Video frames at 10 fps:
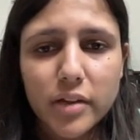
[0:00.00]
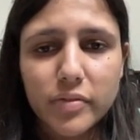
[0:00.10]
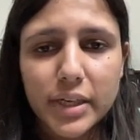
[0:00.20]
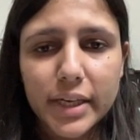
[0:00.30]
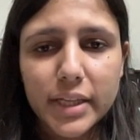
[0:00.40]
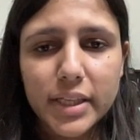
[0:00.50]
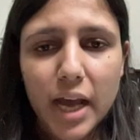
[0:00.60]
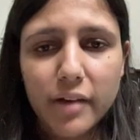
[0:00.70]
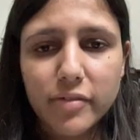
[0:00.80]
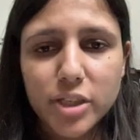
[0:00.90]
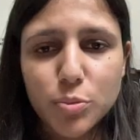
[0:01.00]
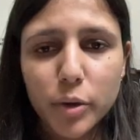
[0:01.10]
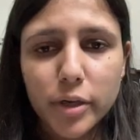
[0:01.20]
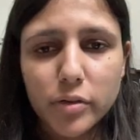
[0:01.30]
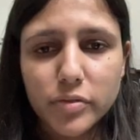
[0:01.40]
and we'll take the average
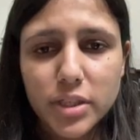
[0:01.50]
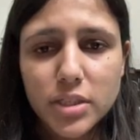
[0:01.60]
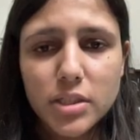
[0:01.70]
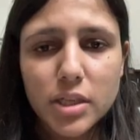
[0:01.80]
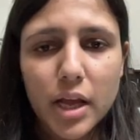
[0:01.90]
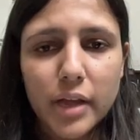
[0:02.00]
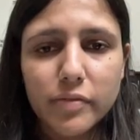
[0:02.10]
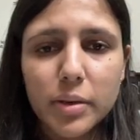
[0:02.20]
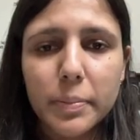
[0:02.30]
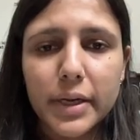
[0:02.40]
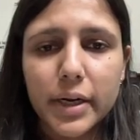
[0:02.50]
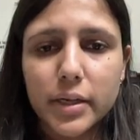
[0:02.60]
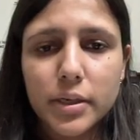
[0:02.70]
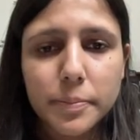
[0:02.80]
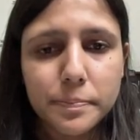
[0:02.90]
point of this and we'll predict.